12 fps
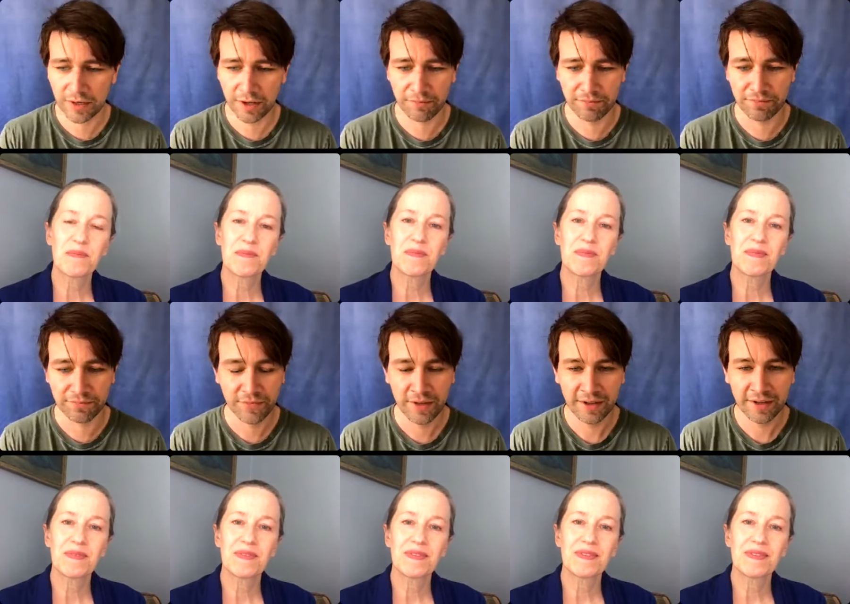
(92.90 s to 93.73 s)
Speaker 1: Um,
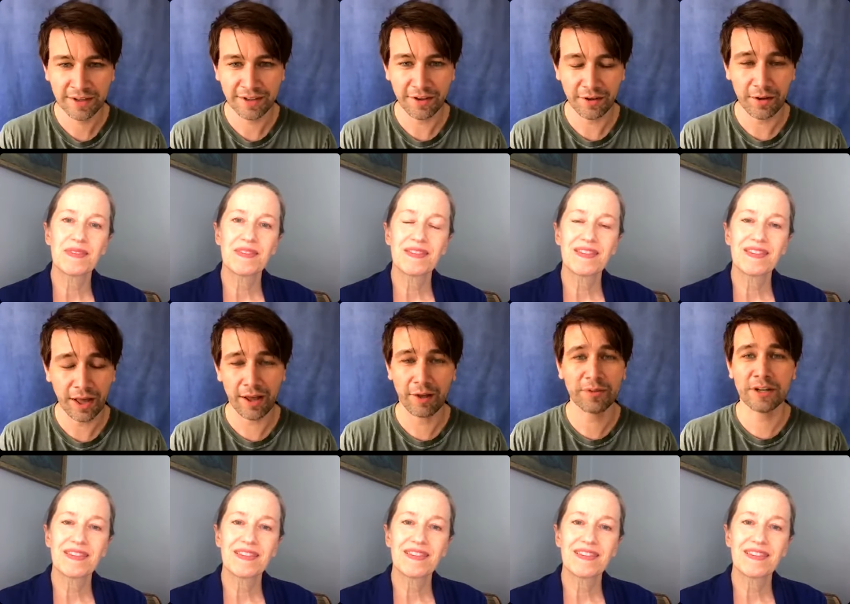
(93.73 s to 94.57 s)
I,
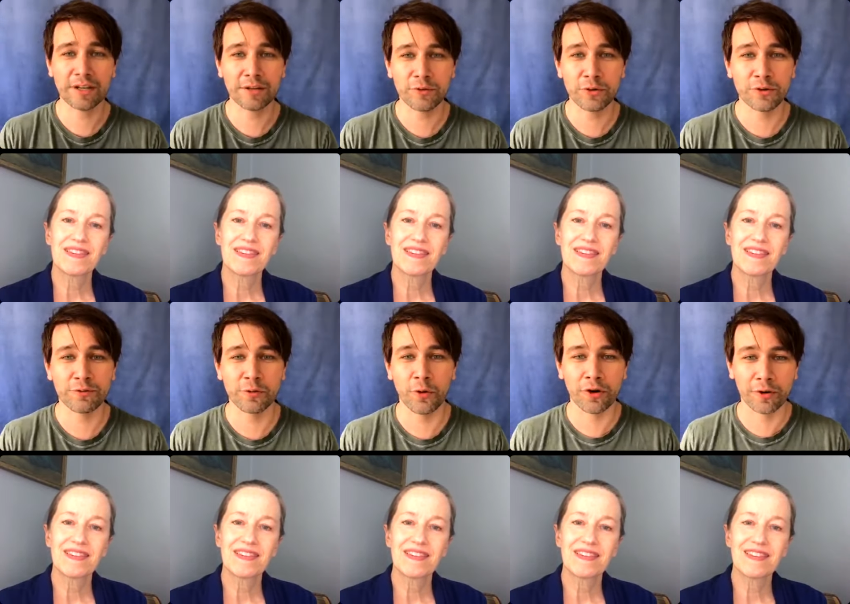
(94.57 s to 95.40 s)
am going to give you the
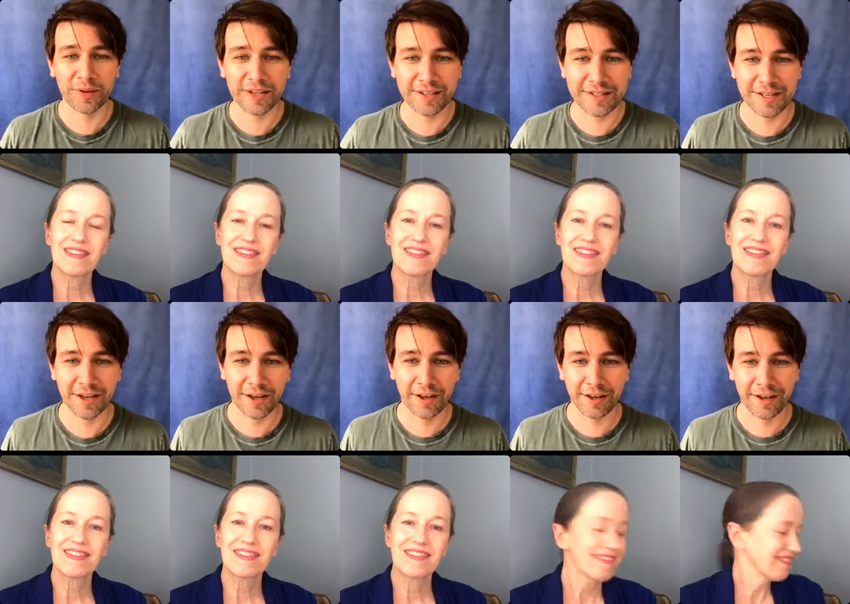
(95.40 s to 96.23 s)
floor because
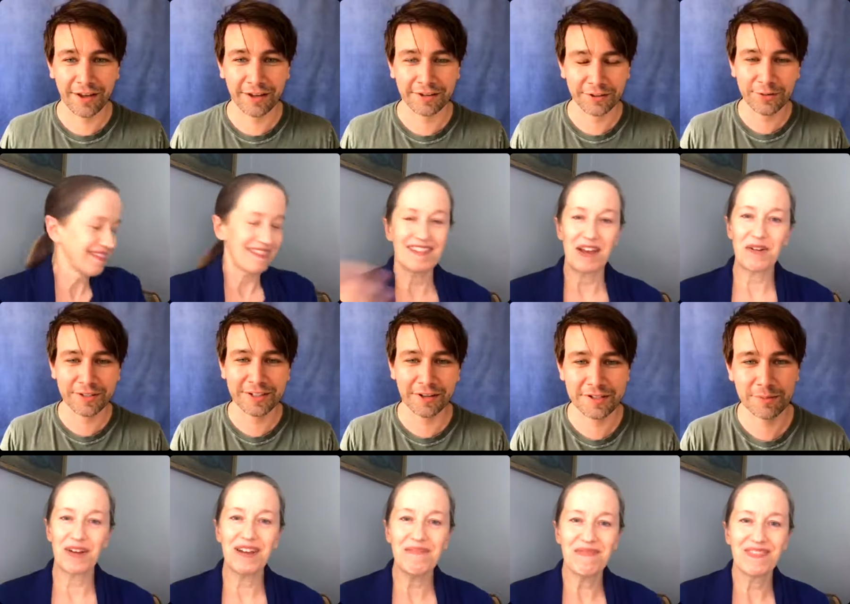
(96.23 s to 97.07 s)
uh, uh, you can
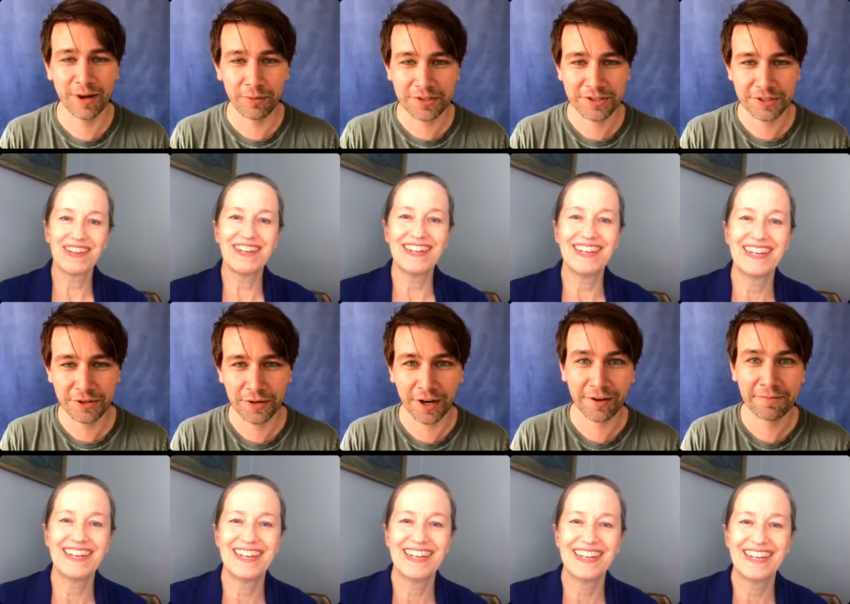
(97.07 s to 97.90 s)
tell us about what you do
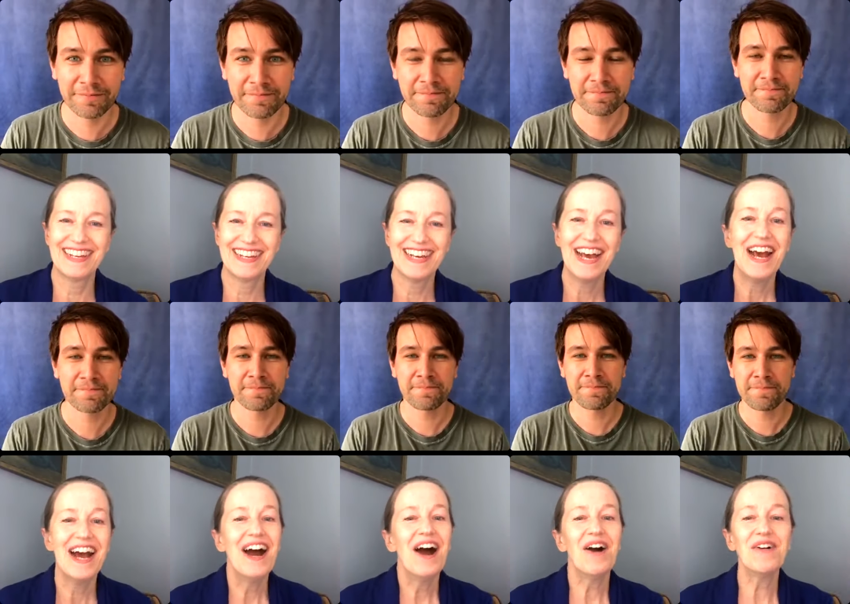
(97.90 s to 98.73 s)
here.
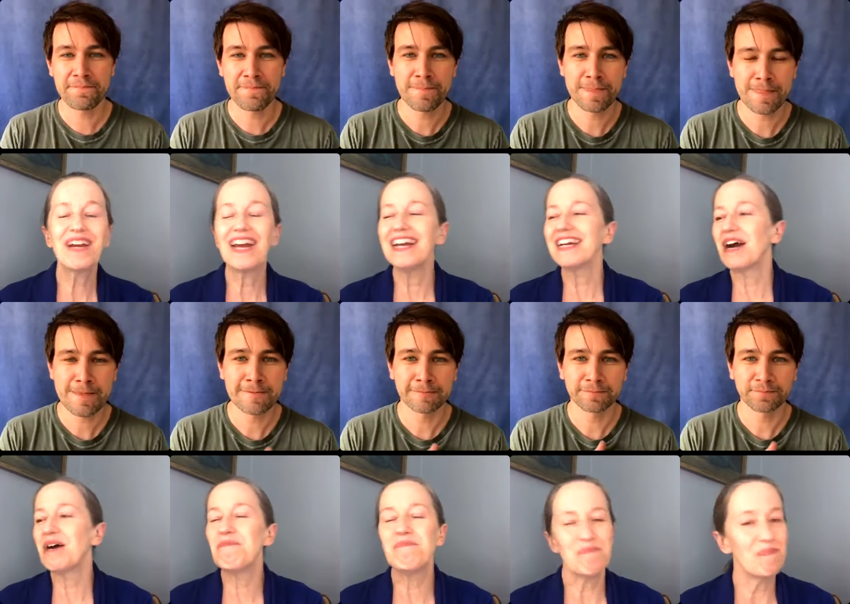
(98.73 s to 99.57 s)
Speaker 2: Okay,
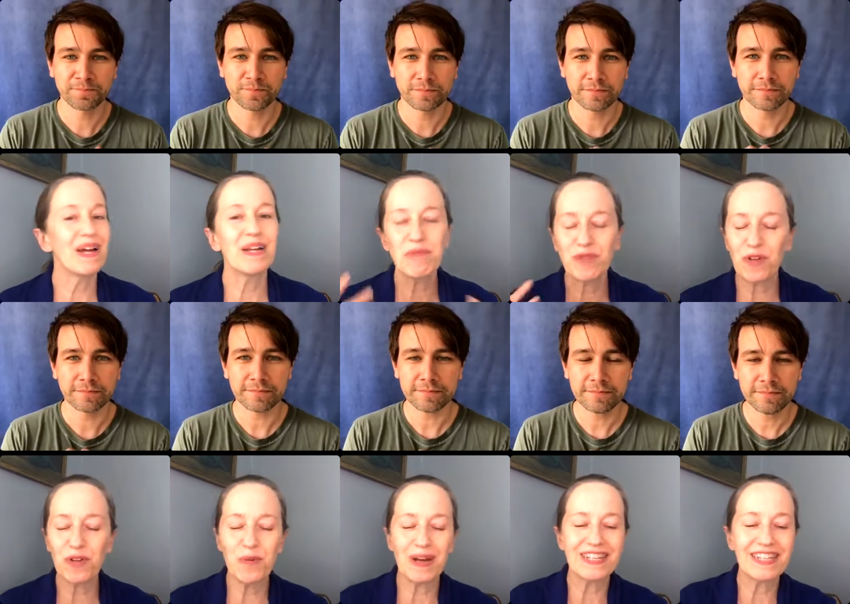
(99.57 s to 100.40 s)
um, my name is
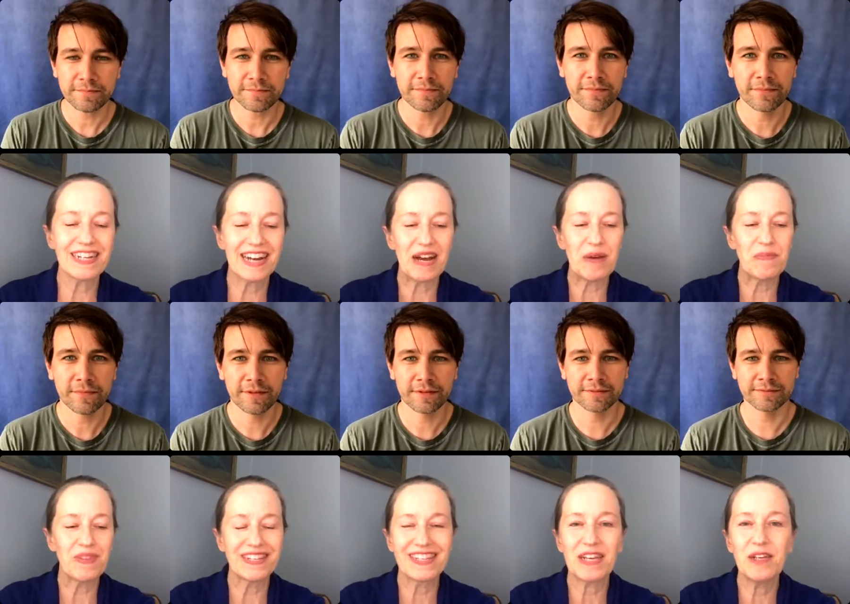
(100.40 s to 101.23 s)
Julia Wyson. I'm the
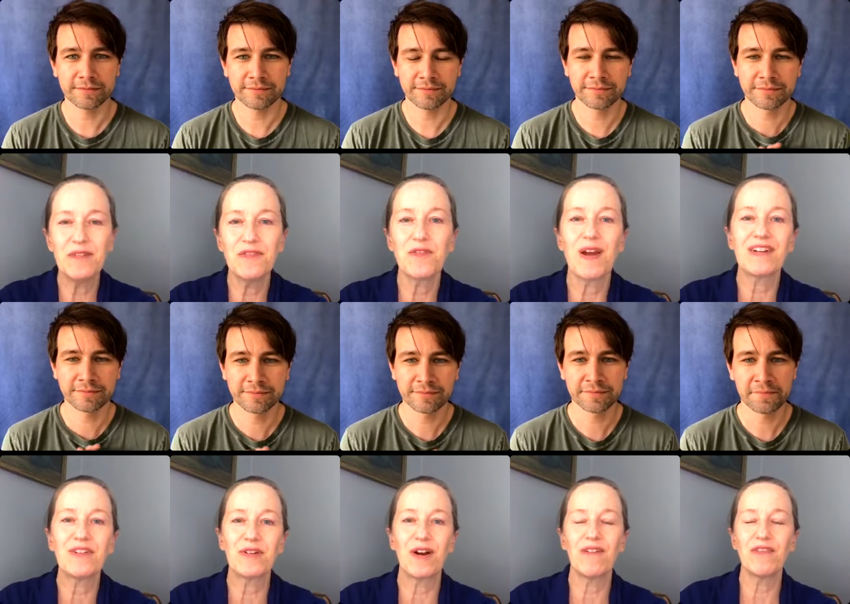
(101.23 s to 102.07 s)
executive
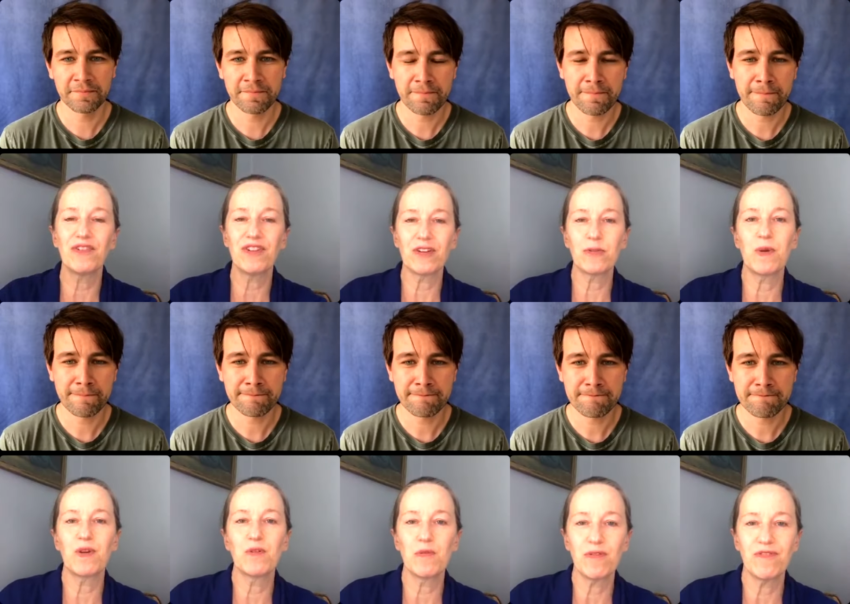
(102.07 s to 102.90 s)
director of the Shakespeare
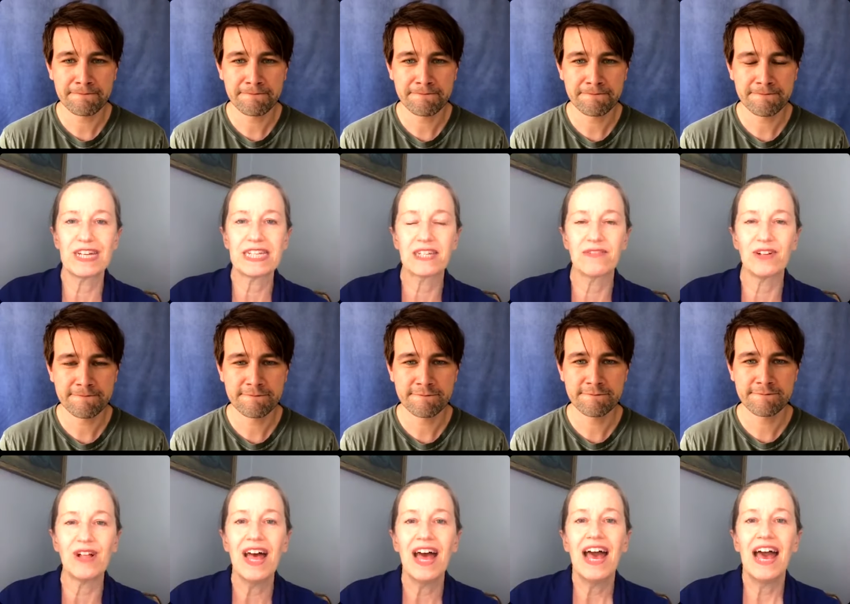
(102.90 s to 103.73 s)
Youth Festival.
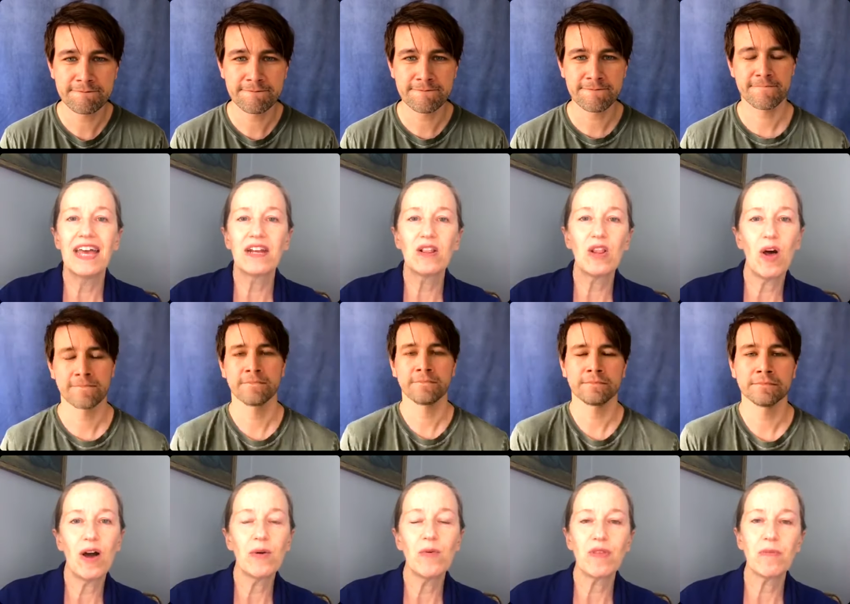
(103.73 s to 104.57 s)
And
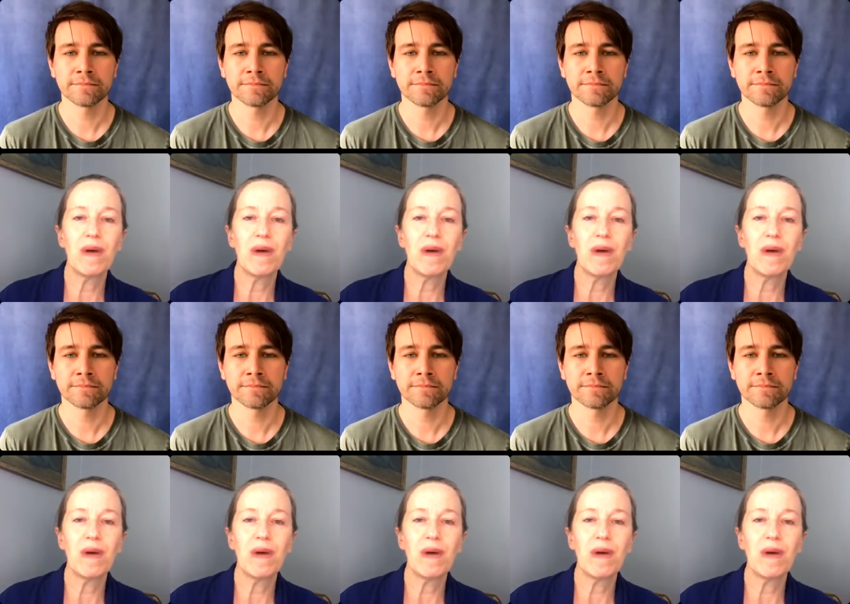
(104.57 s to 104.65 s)
along with